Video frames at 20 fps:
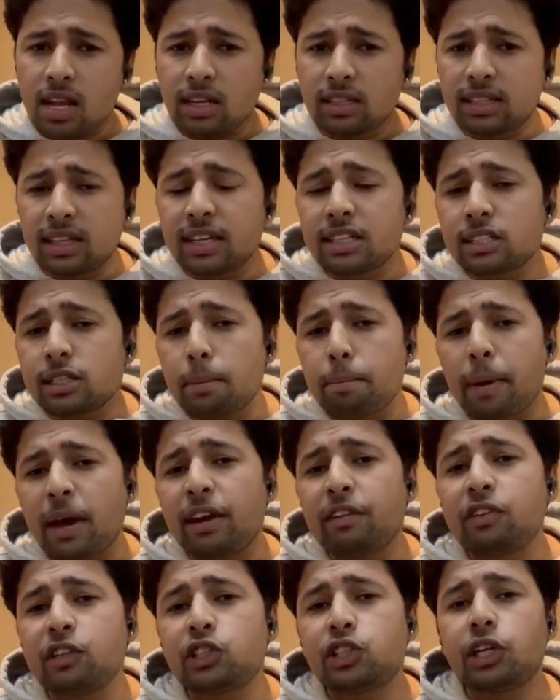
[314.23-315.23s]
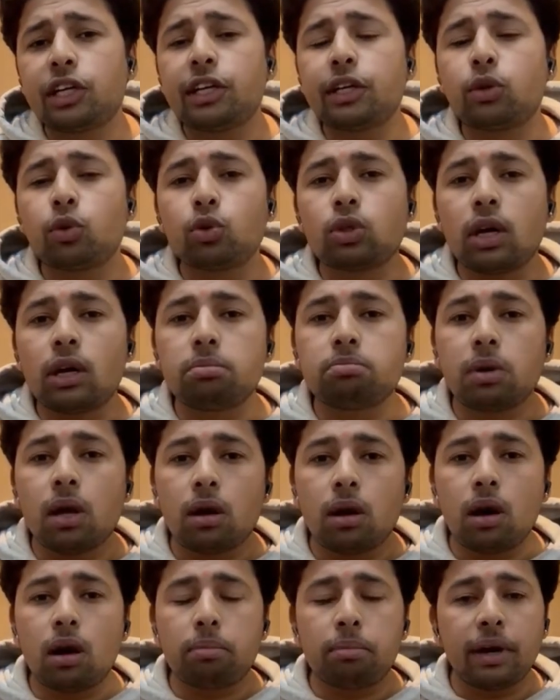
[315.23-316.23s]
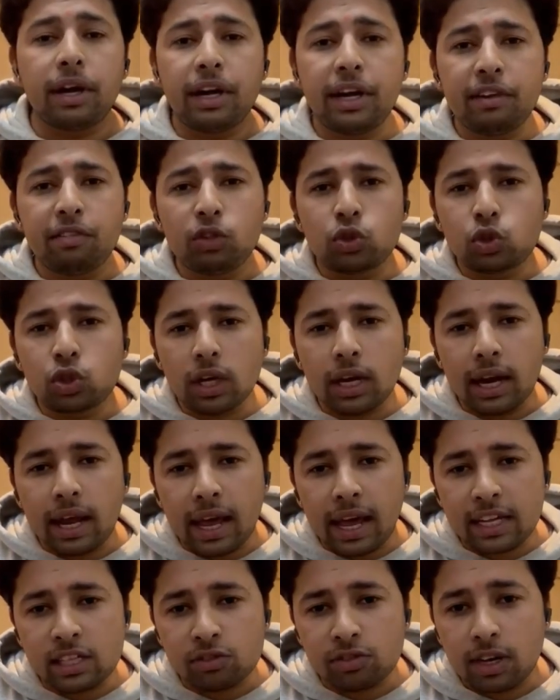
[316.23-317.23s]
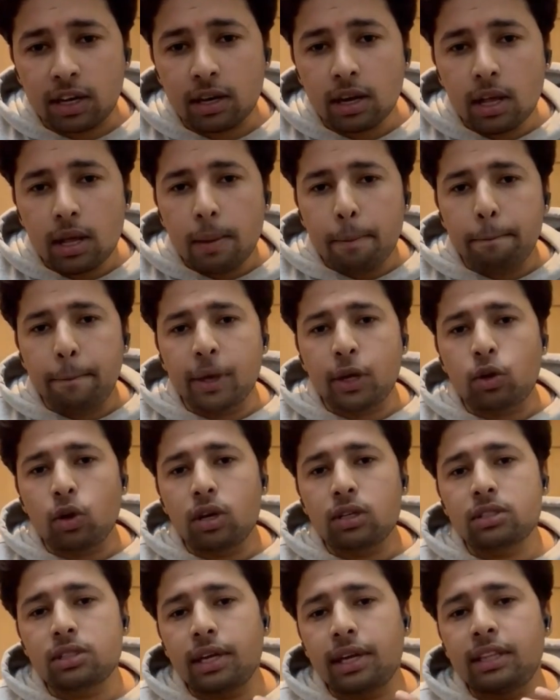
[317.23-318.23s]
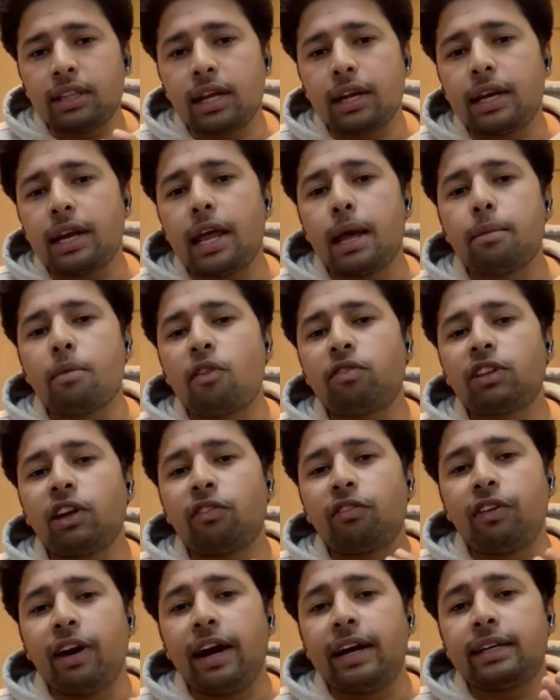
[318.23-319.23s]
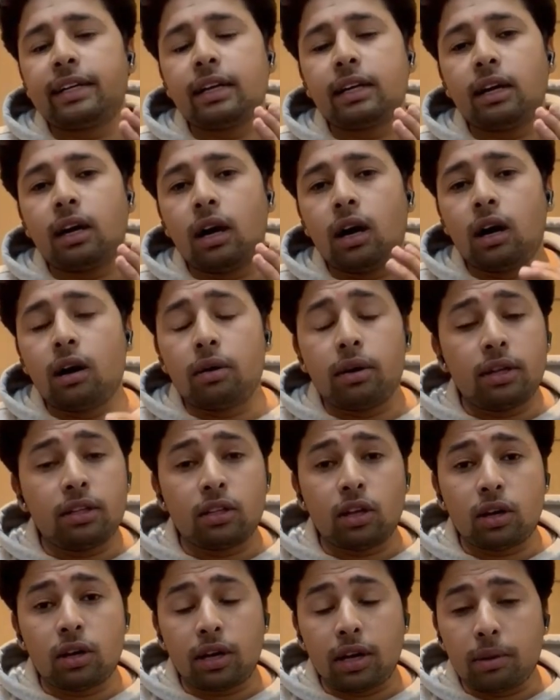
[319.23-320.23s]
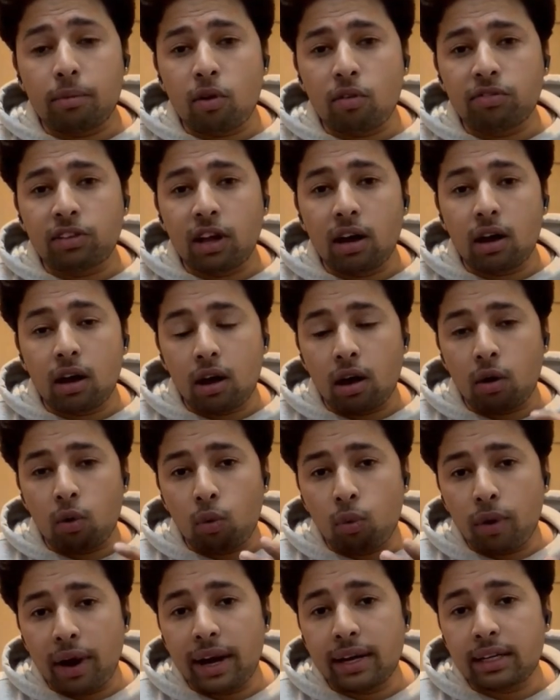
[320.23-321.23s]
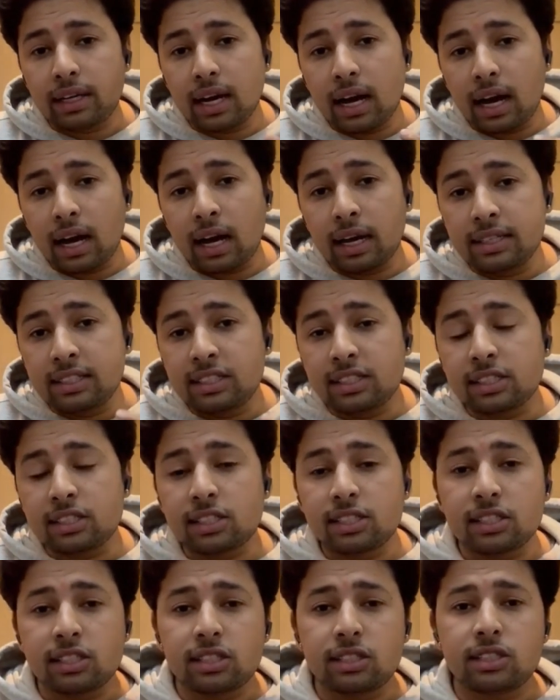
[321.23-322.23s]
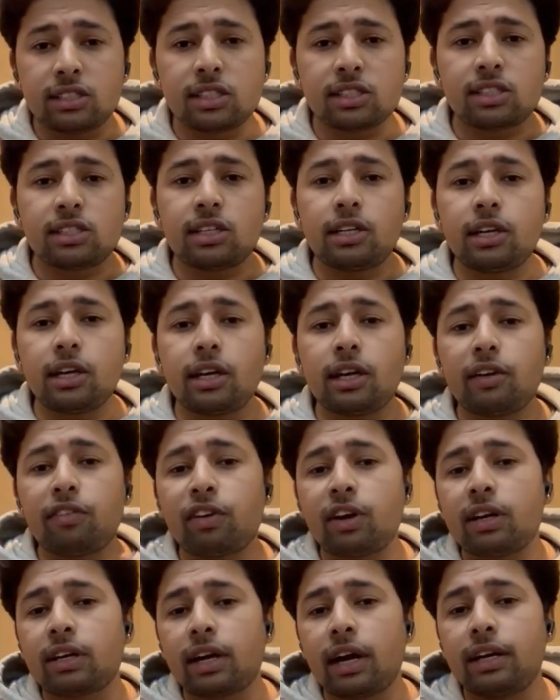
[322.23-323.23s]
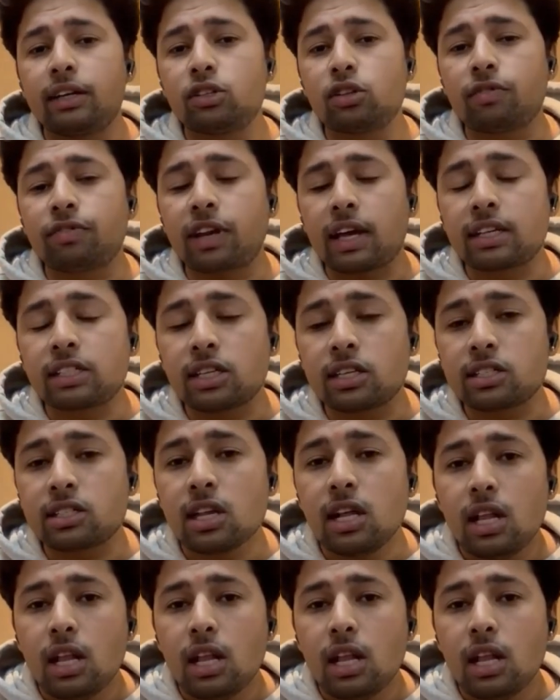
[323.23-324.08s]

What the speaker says: there is a beneficiary to the individual as well, because in the name of the VAT, in the name of the VAT, IGST, CGST, in different kinds of taxes,